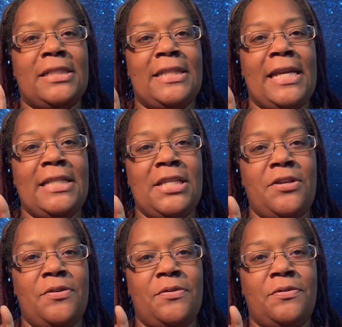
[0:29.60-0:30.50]
stay
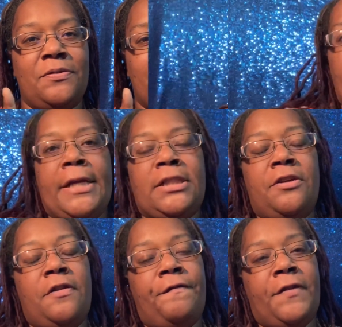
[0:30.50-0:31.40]
tuned. All right,
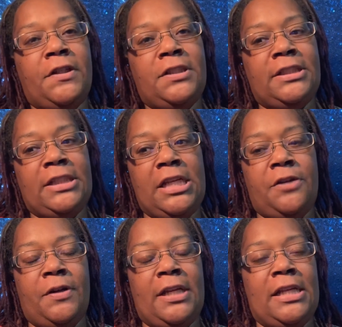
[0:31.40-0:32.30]
so the first
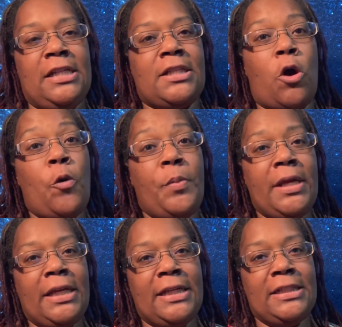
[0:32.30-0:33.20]
secret is
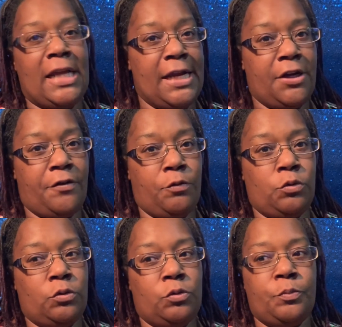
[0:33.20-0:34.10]
open container
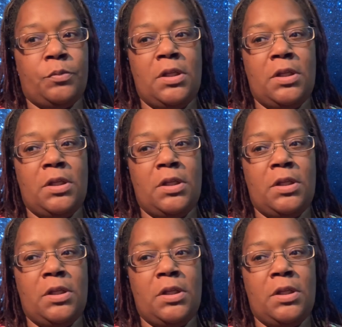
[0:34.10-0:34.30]
rule.